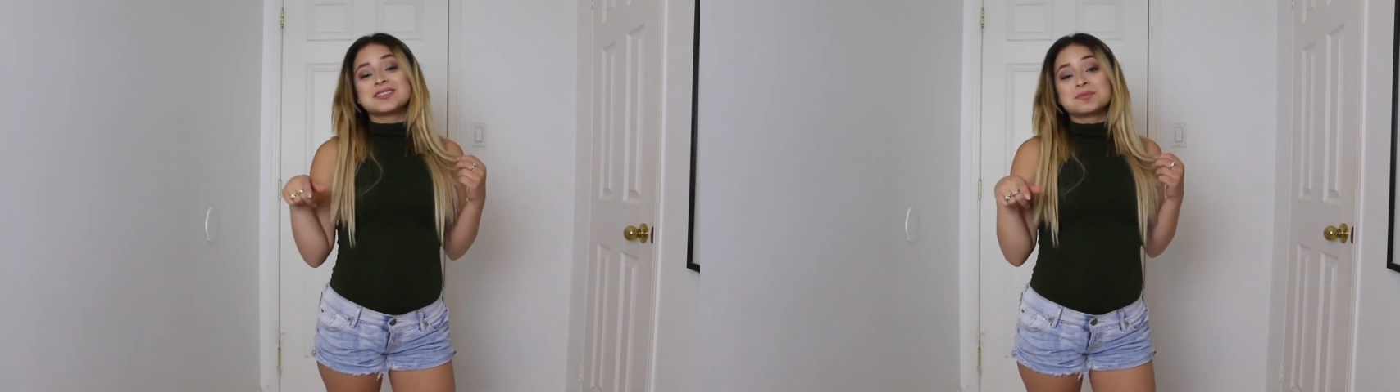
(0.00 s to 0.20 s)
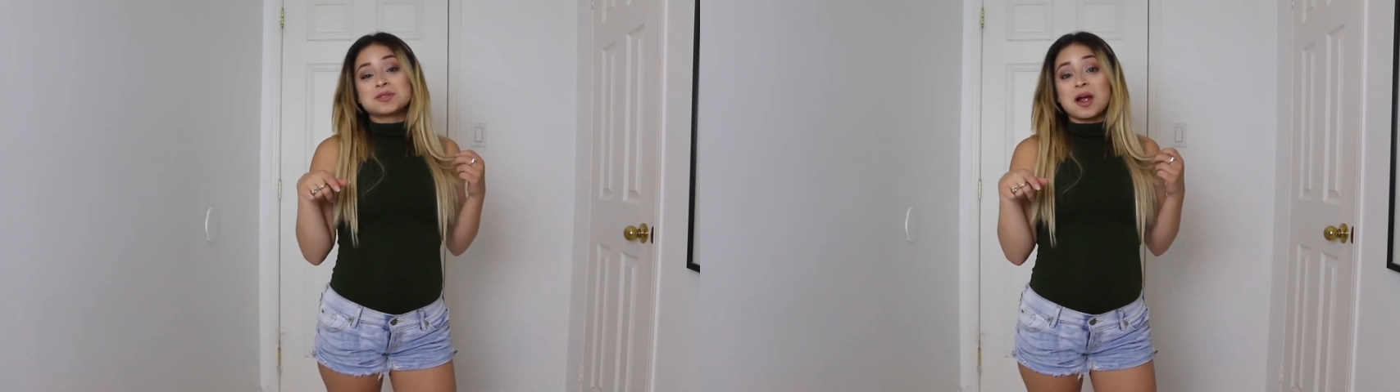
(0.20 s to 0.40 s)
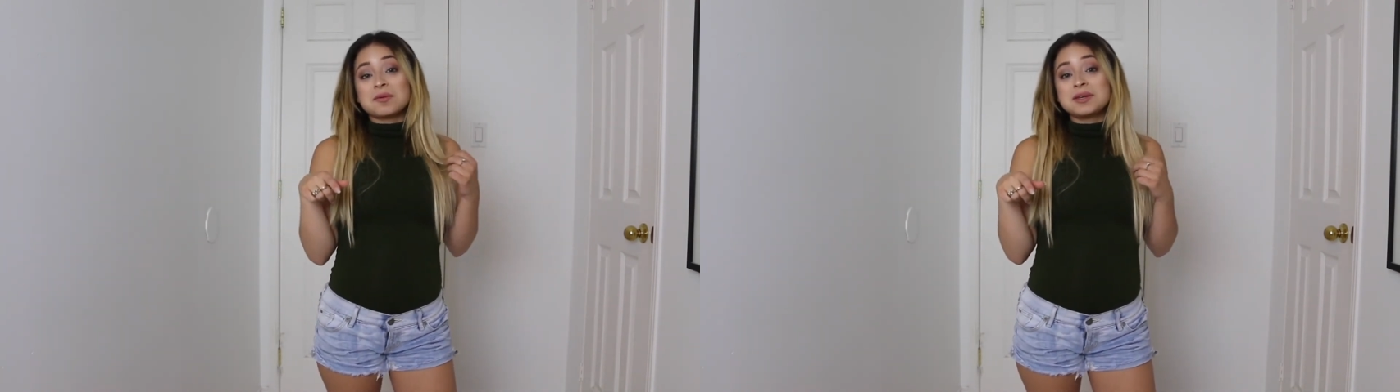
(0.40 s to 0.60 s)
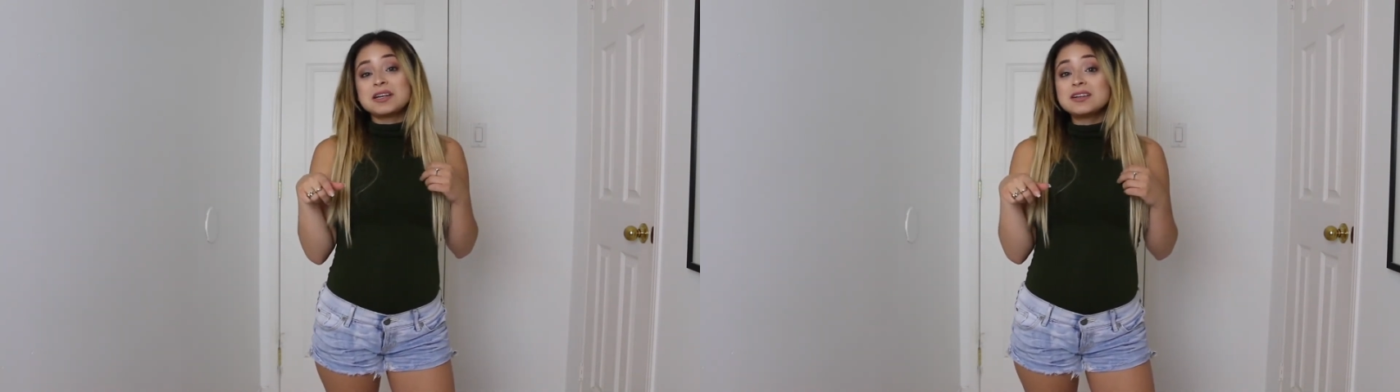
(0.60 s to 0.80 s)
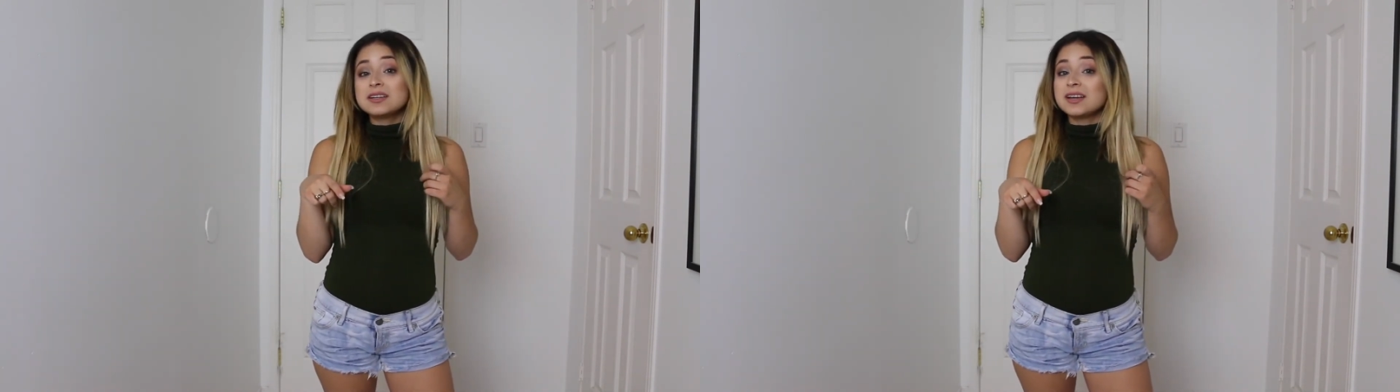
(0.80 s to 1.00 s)
subscribe
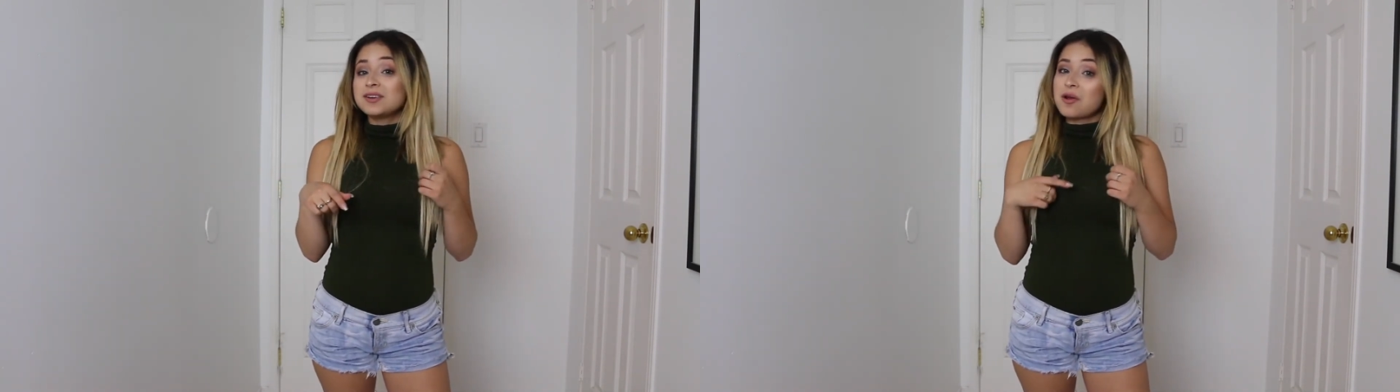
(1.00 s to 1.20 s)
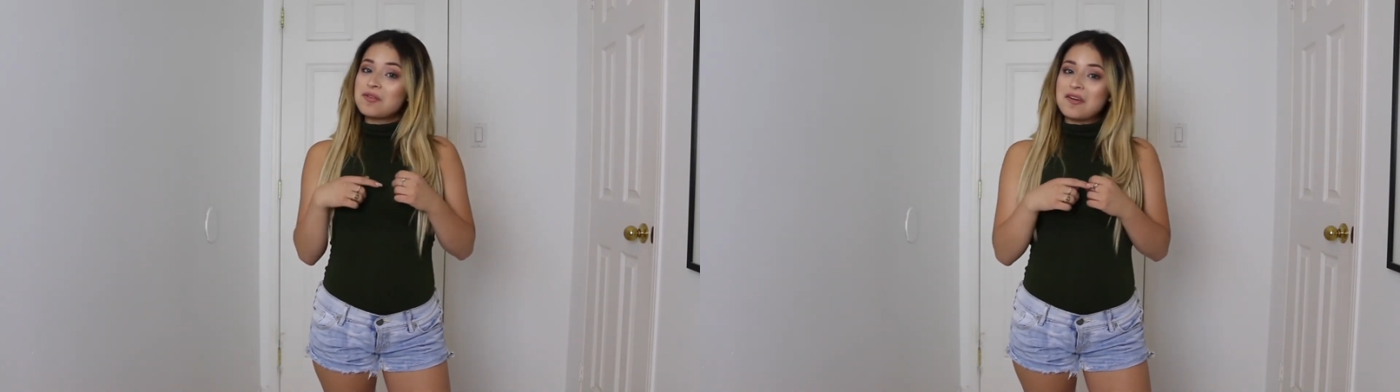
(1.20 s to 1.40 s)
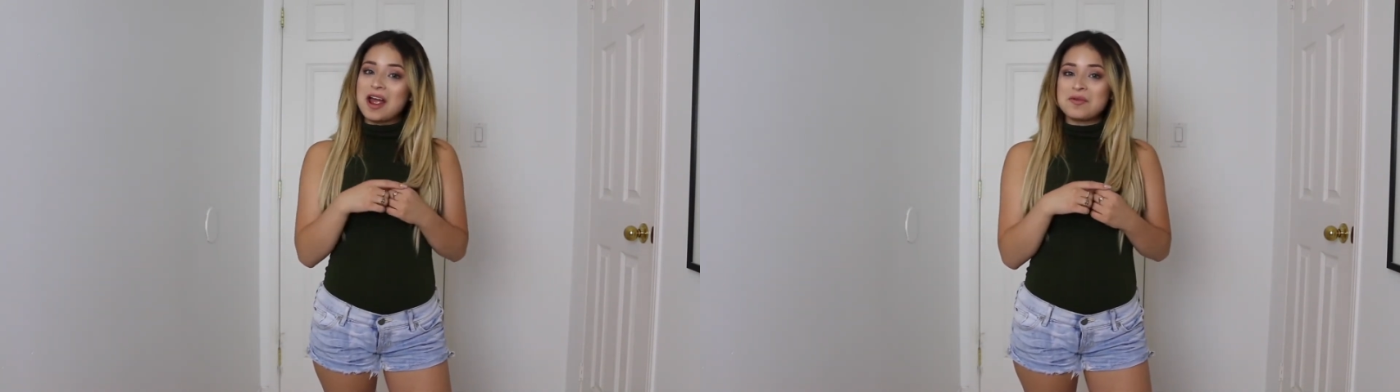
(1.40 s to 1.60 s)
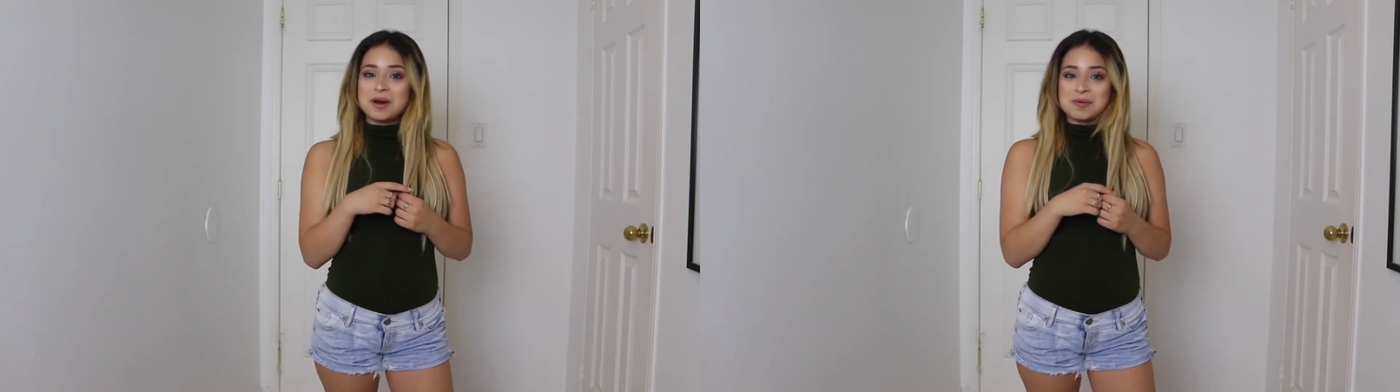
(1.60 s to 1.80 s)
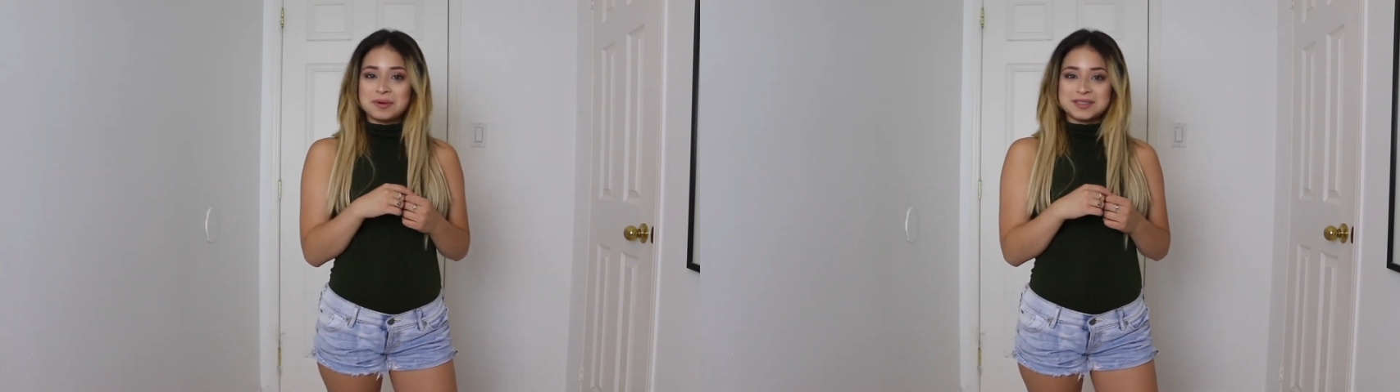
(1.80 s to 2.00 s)
here to get notified when I
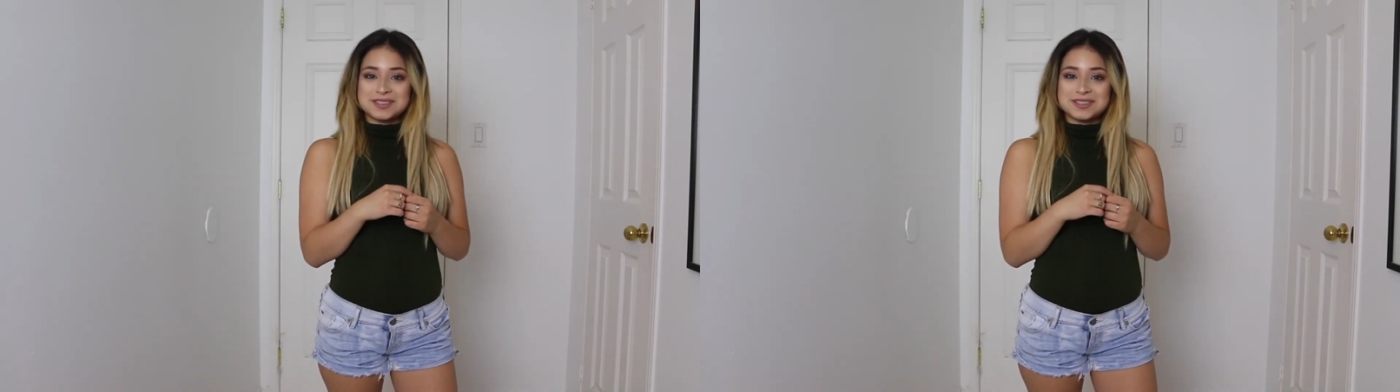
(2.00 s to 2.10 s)
post